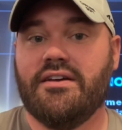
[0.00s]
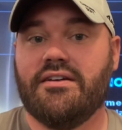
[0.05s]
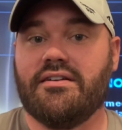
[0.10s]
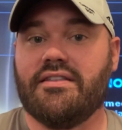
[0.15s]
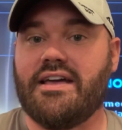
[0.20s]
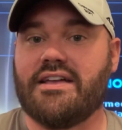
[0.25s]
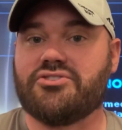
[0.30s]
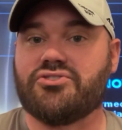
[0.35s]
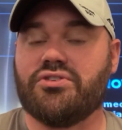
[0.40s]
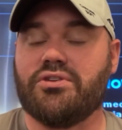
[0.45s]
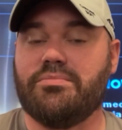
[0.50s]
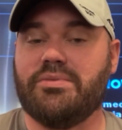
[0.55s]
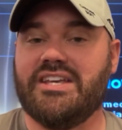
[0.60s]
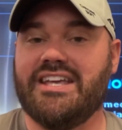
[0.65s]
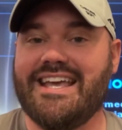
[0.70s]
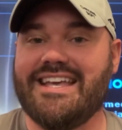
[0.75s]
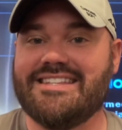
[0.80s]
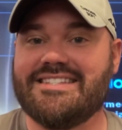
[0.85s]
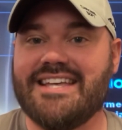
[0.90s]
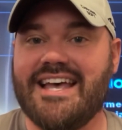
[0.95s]
And that's going to be
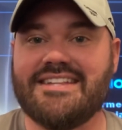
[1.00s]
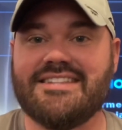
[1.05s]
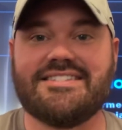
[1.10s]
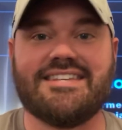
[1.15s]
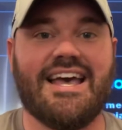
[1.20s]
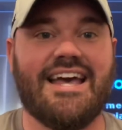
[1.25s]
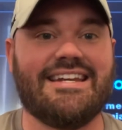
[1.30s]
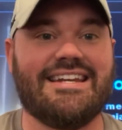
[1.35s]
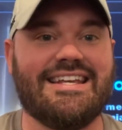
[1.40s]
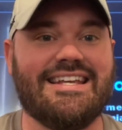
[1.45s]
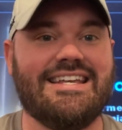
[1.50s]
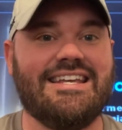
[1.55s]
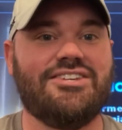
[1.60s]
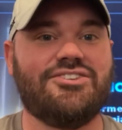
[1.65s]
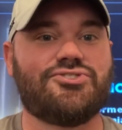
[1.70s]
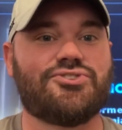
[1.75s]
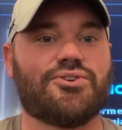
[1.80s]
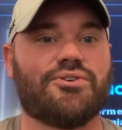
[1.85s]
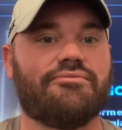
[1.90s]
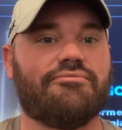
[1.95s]
a 10 10
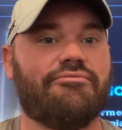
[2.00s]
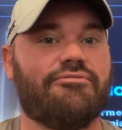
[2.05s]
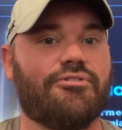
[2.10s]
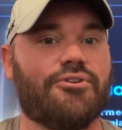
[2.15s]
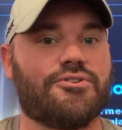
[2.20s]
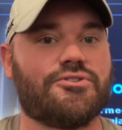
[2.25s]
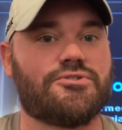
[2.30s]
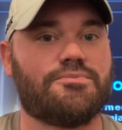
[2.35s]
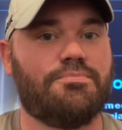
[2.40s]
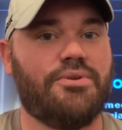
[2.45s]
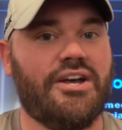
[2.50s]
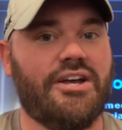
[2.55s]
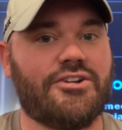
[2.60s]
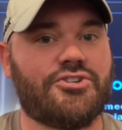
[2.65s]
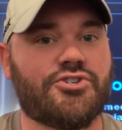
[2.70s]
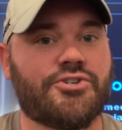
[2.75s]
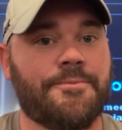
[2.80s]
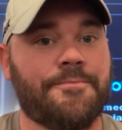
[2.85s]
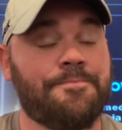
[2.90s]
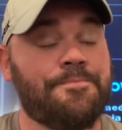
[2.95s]
Eastern first
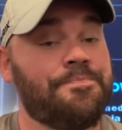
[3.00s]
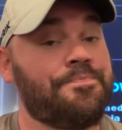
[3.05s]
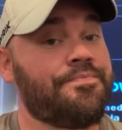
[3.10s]
pitch.